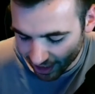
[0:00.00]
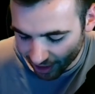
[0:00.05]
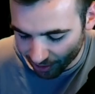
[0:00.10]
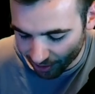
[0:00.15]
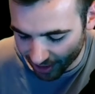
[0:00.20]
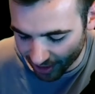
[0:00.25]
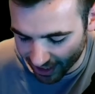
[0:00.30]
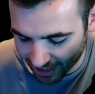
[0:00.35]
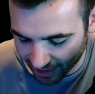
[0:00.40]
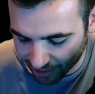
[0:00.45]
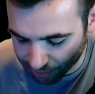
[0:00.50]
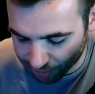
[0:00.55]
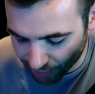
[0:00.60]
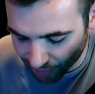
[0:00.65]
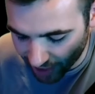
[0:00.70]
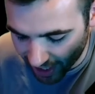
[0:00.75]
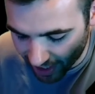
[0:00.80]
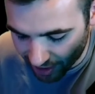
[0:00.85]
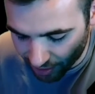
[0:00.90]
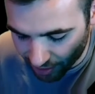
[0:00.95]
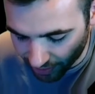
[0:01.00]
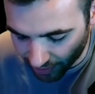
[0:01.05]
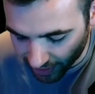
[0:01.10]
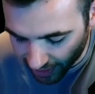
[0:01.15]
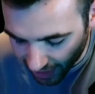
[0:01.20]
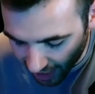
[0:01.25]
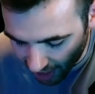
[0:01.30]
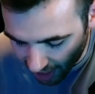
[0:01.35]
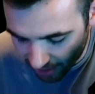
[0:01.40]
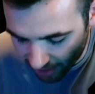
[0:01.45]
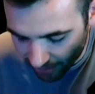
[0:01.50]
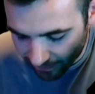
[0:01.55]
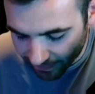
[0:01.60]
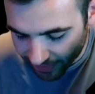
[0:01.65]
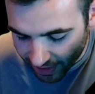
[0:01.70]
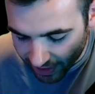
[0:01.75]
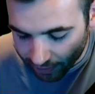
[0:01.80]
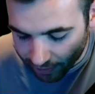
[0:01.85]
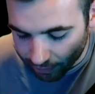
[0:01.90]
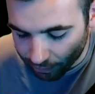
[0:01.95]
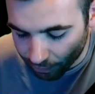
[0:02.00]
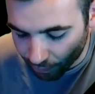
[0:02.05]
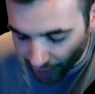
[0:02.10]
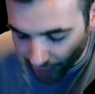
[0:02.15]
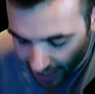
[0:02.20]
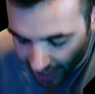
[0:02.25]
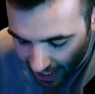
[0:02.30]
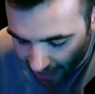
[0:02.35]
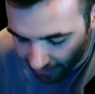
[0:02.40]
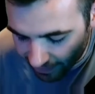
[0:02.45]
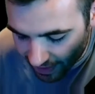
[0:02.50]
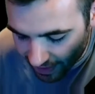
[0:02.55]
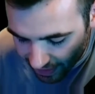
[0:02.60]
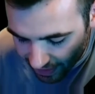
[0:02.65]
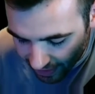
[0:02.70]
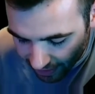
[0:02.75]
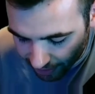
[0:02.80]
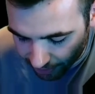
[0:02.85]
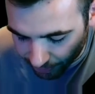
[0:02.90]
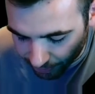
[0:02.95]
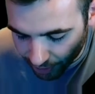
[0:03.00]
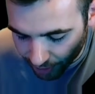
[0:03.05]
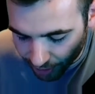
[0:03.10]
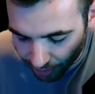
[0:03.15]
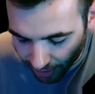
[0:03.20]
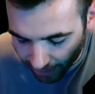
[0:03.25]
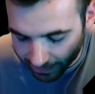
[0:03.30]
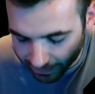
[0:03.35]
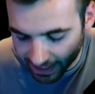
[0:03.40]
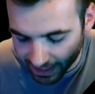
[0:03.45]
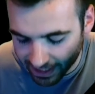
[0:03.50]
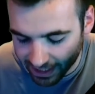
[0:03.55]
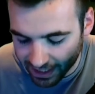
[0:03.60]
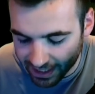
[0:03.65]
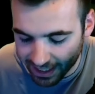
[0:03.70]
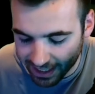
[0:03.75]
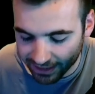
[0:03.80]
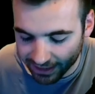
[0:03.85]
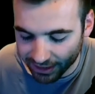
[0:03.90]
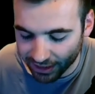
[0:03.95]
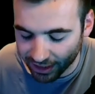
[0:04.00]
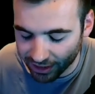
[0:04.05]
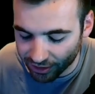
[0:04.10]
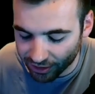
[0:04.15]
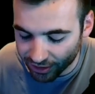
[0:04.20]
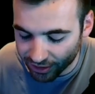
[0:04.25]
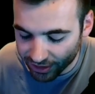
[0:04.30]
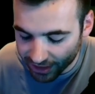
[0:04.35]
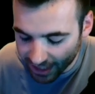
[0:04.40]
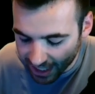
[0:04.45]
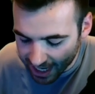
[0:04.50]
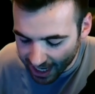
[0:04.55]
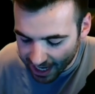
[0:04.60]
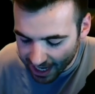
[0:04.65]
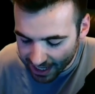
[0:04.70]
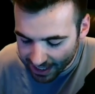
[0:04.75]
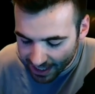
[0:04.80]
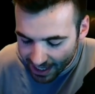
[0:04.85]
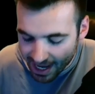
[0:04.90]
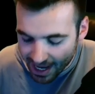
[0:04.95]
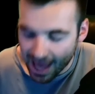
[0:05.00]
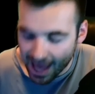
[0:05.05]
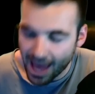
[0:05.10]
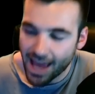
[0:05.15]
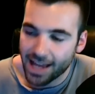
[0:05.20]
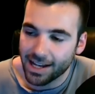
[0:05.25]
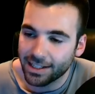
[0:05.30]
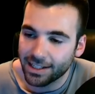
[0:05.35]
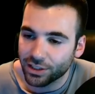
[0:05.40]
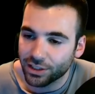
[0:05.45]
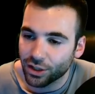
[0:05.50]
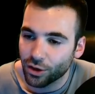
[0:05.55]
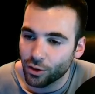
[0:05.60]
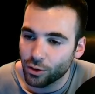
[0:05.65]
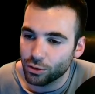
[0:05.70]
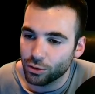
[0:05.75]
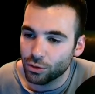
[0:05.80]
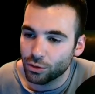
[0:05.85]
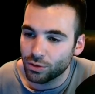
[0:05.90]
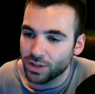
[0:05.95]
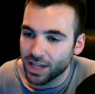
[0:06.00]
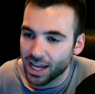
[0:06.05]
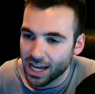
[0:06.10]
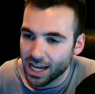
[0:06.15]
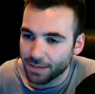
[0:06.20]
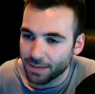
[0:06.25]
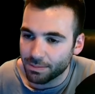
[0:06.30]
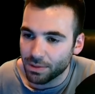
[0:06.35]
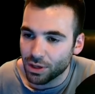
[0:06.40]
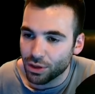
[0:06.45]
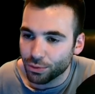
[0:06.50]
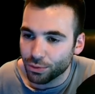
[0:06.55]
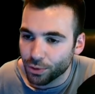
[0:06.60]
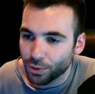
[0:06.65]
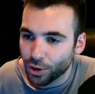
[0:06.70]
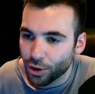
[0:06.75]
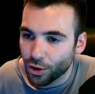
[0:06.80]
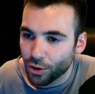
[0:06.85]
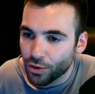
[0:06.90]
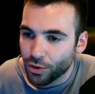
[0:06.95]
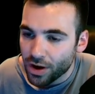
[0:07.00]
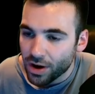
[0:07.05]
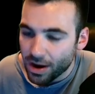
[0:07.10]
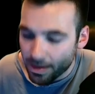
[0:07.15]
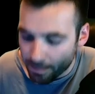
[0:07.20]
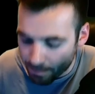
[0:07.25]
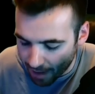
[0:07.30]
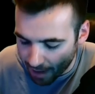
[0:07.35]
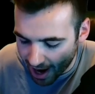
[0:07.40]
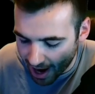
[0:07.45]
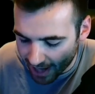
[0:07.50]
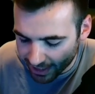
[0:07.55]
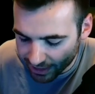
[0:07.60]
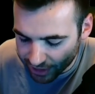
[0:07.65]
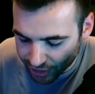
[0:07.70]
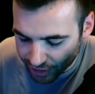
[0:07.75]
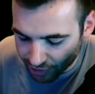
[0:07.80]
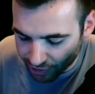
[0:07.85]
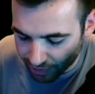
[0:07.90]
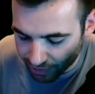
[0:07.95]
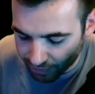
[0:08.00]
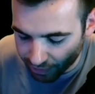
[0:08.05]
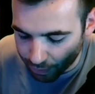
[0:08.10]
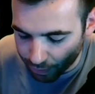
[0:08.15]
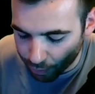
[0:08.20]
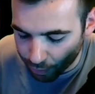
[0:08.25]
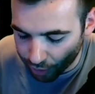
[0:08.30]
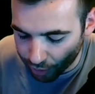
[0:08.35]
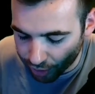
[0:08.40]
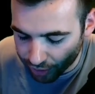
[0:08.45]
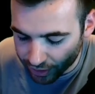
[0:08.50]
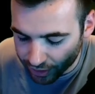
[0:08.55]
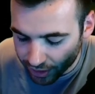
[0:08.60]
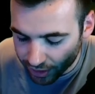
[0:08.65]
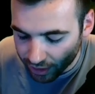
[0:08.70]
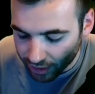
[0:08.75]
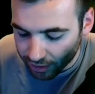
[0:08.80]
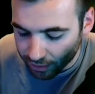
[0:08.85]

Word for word: We're gonna hit create new account, read everything through. I'm gonna hit next, I understand, and it's going to take me through my secret words.